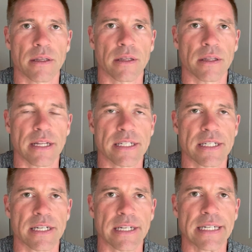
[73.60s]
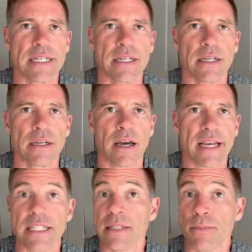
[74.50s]
that's, uh, I
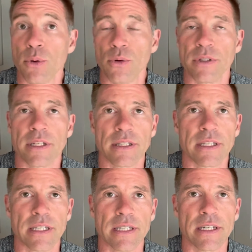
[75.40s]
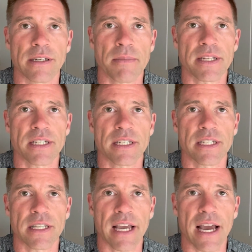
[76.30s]
guess it's important that the messages
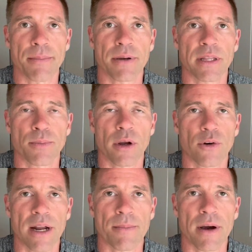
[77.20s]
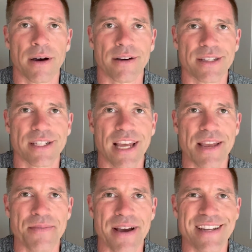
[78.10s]
in the app and the program are the
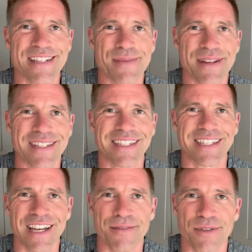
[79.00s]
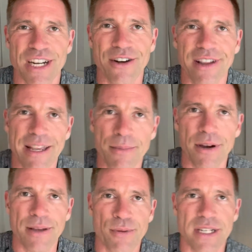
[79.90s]
same as the messages that I'm sharing in
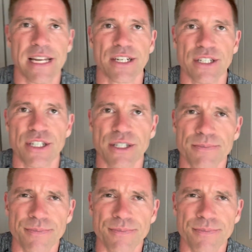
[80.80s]
my presentations.